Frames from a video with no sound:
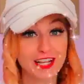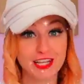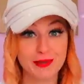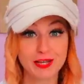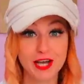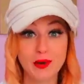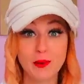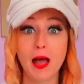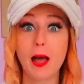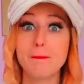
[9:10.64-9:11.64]
Here we go.
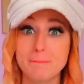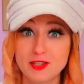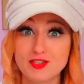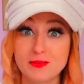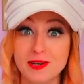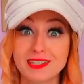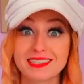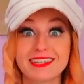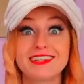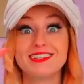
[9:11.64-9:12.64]
Mystery
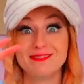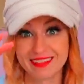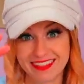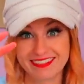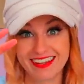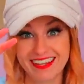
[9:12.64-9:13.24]
box number three.